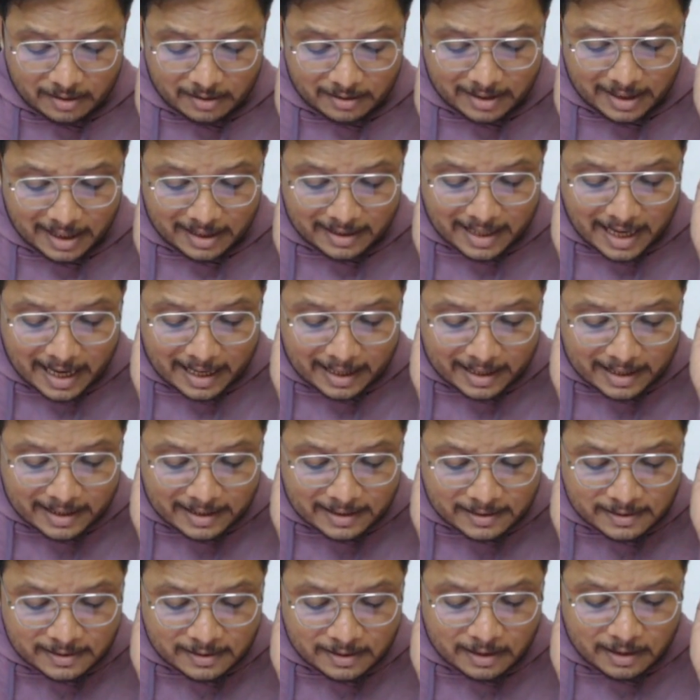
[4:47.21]
then that
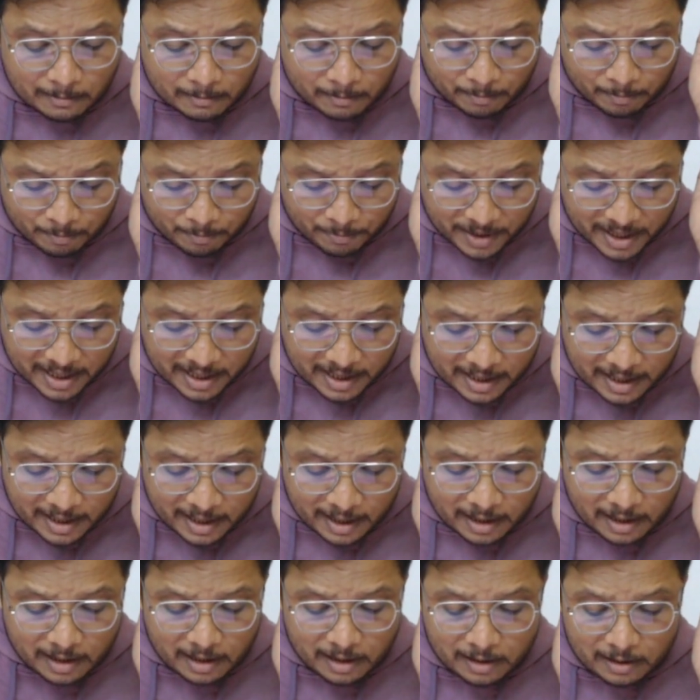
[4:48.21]
is
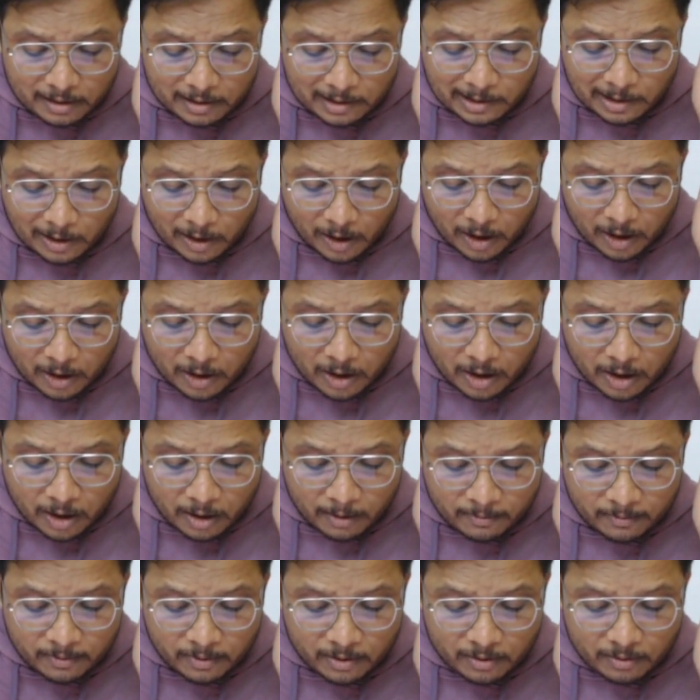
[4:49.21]
P log
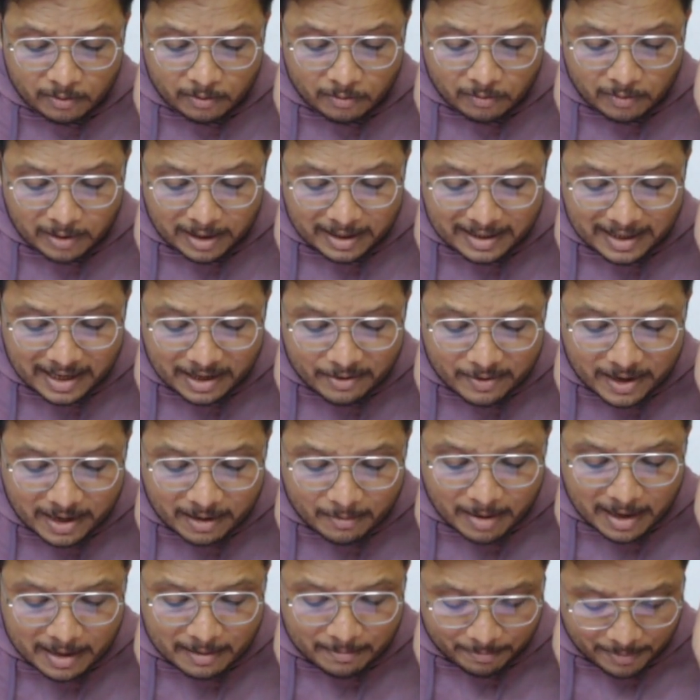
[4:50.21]
of 1 divided
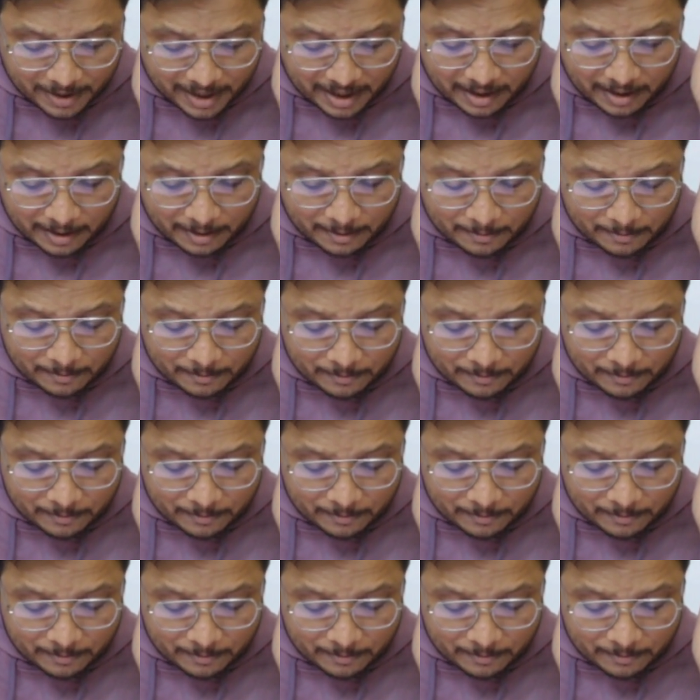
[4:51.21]
by P